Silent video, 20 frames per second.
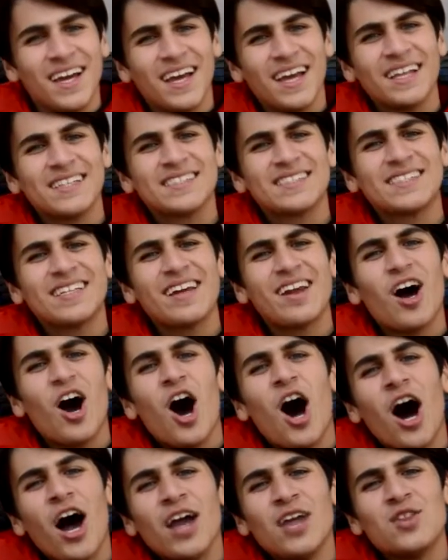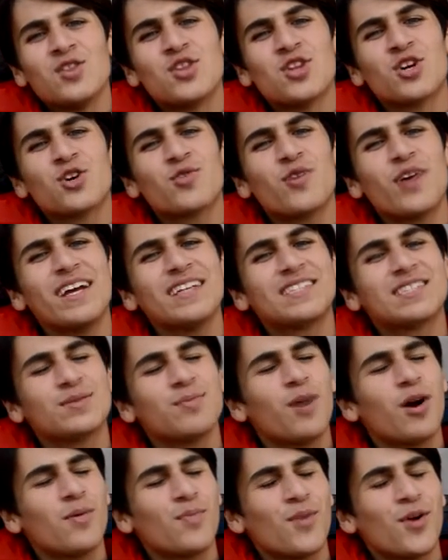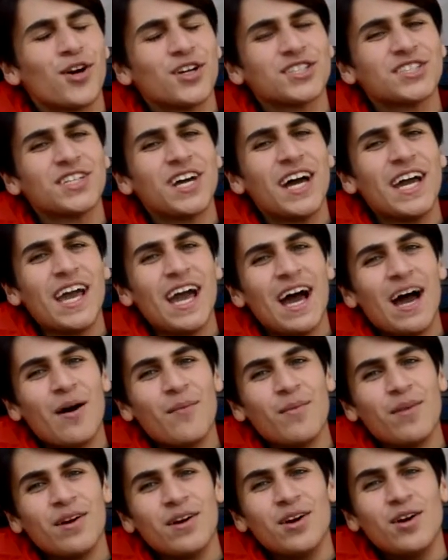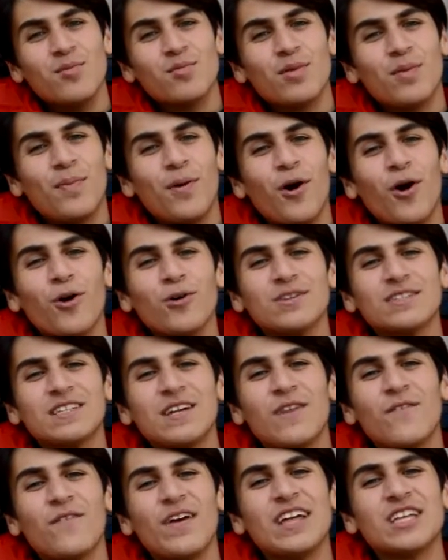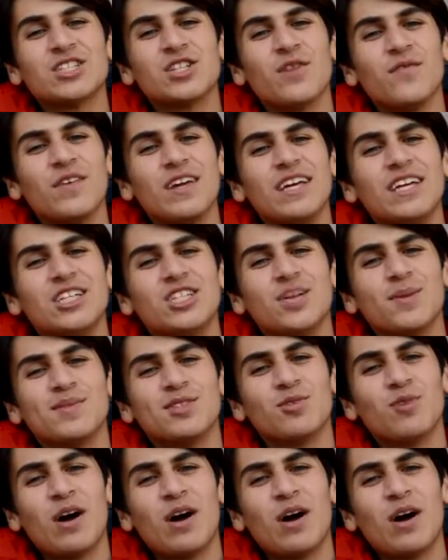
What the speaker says: Instead, I, the great smart person I am, proposed an invasion of Egypt to